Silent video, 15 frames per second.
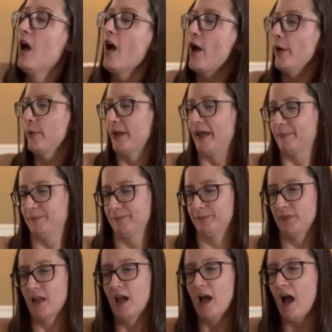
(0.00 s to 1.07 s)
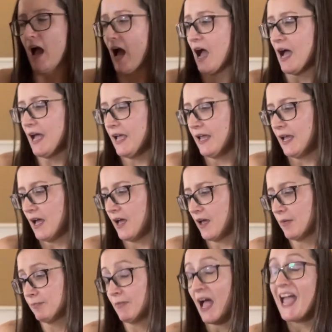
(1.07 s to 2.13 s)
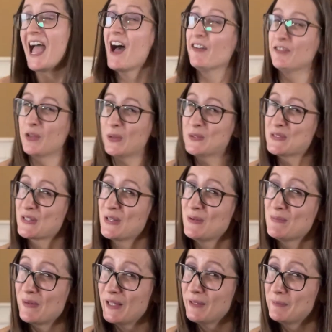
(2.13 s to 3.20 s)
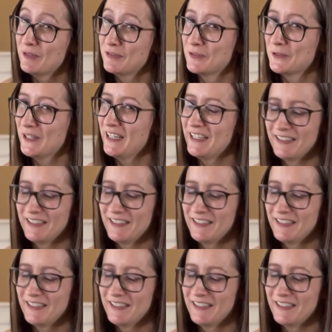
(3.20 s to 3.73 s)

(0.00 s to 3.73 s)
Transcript: Okay. I have closed an umbrella before.